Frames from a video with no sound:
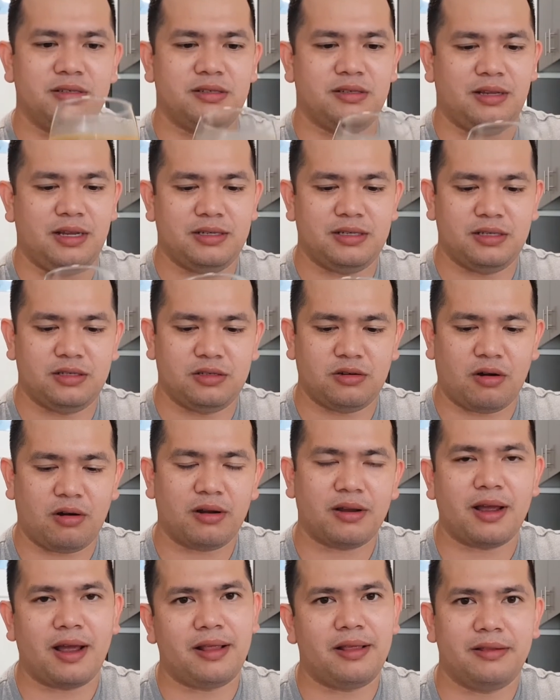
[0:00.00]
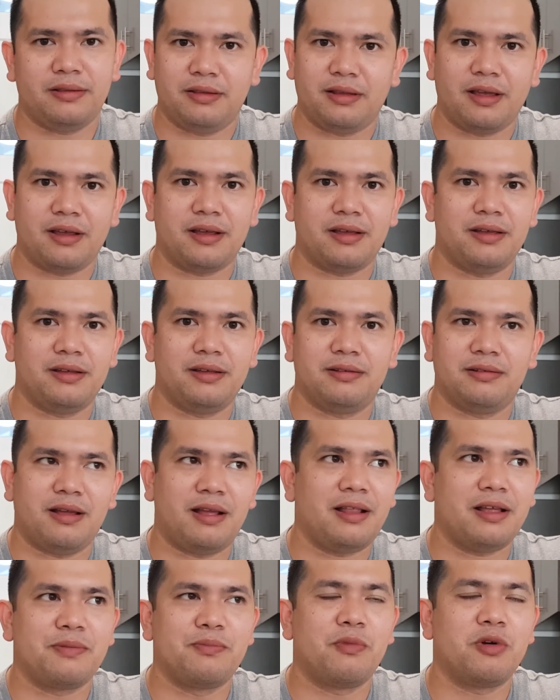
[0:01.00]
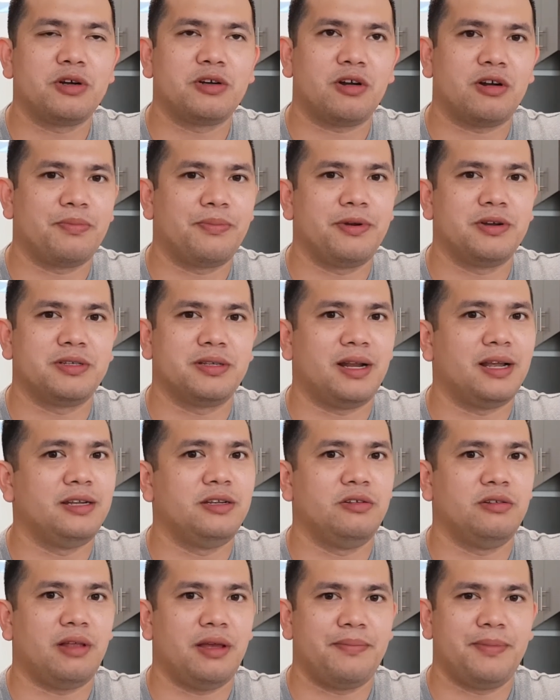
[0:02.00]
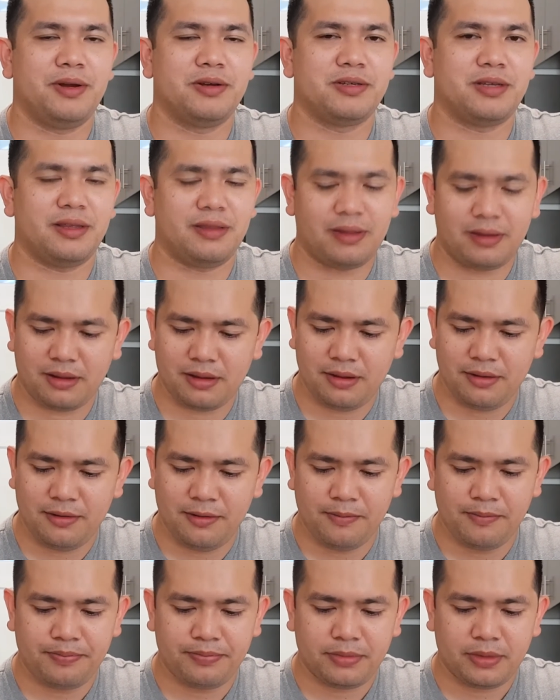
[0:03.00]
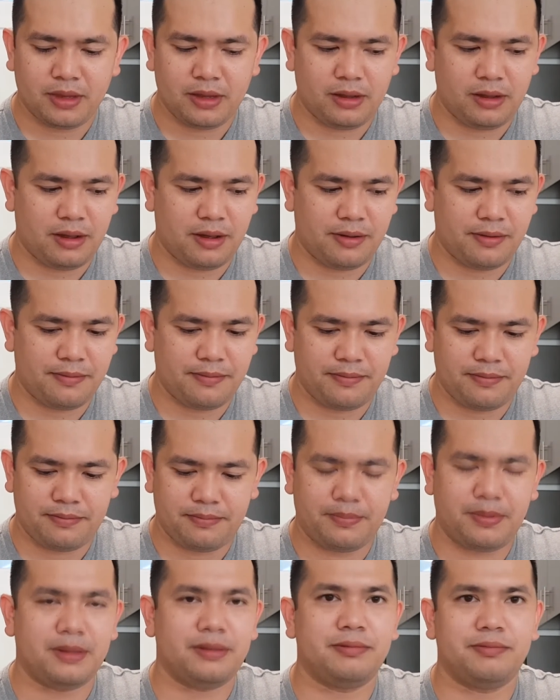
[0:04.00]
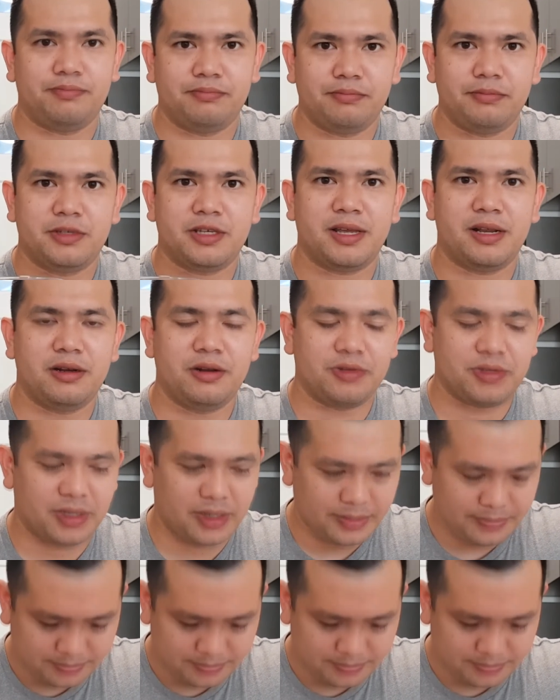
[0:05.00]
nice and dark. I like more dark beers than I do light beers, I think. But let's get a nose on it.